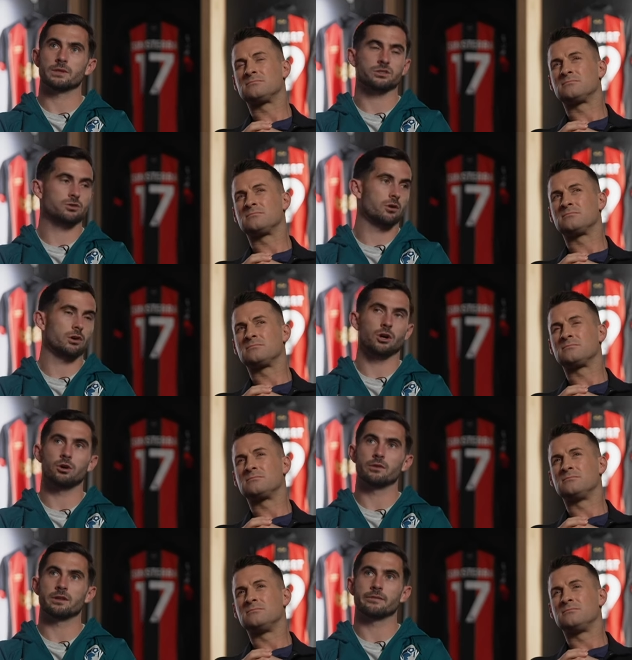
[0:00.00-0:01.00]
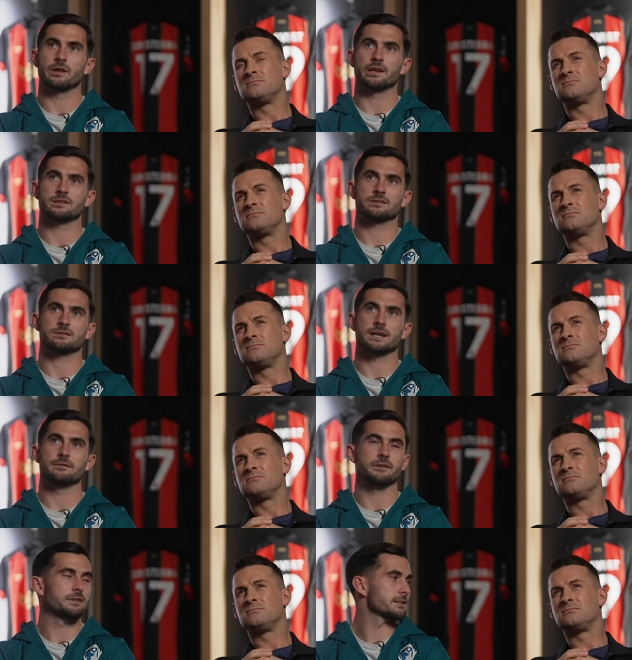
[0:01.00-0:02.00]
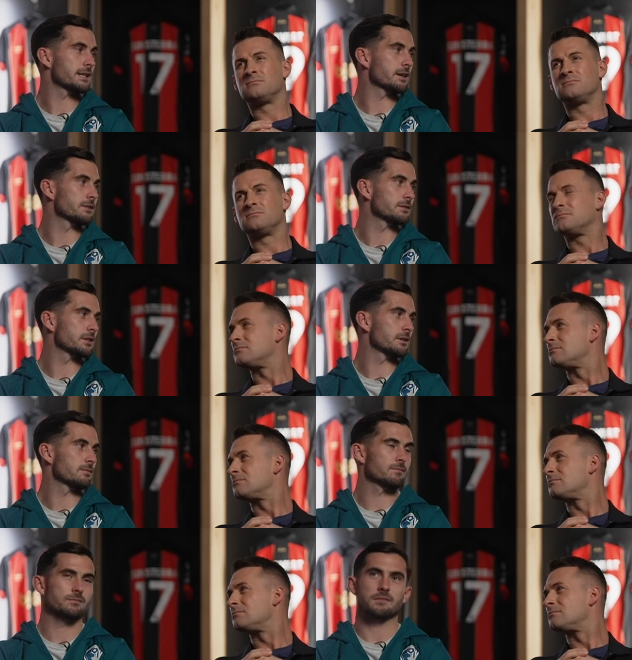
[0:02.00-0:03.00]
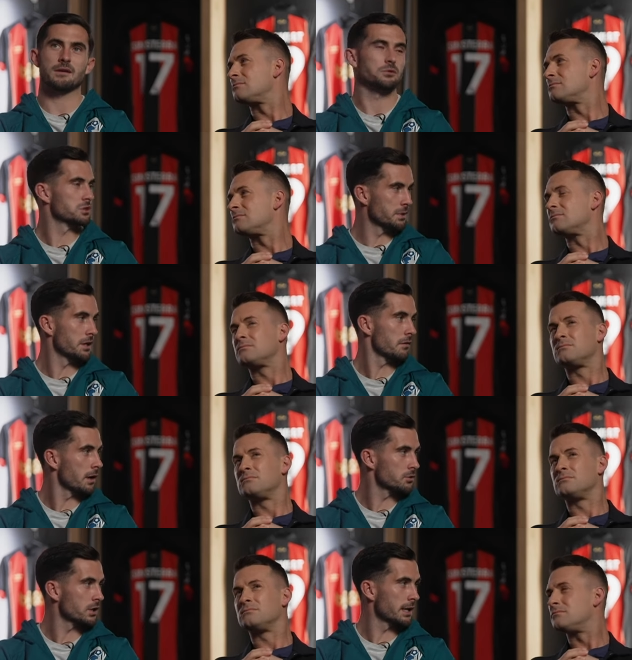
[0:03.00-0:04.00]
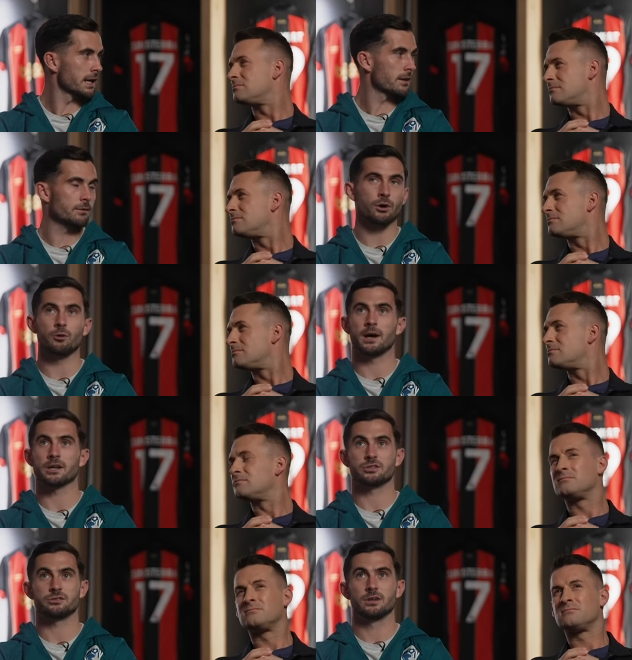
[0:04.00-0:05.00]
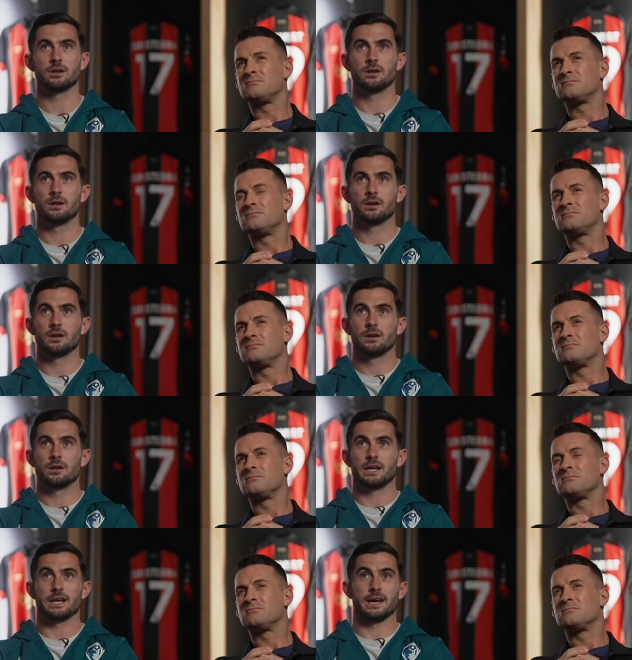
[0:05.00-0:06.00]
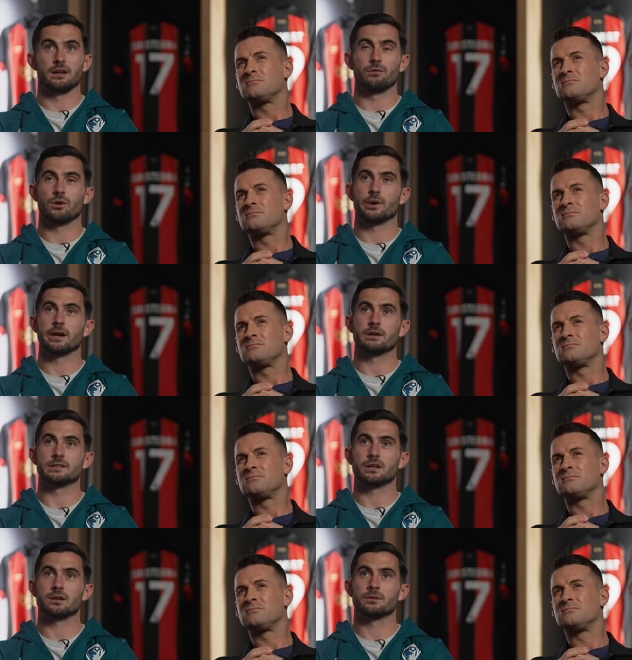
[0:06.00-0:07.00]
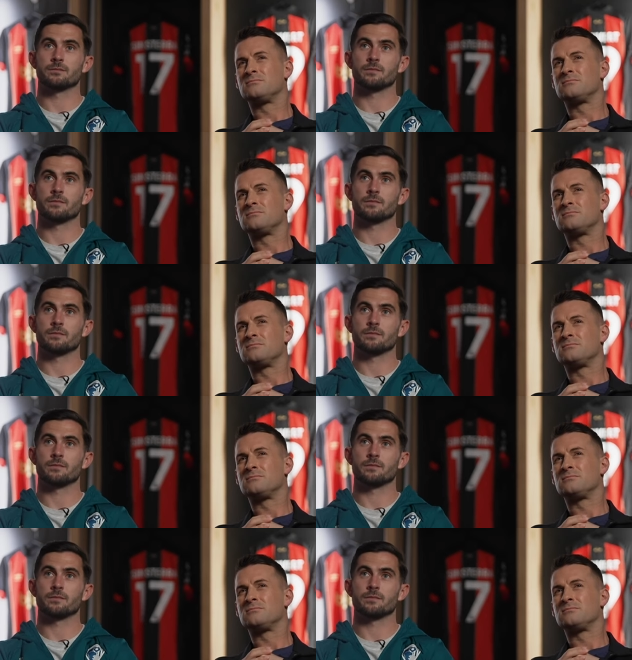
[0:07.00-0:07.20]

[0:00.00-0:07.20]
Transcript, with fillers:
Speaker 1: When you score a goal, the, the next 10, 15 seconds are everyone's spinning around trying to get the ball back because you can get another one quickly. So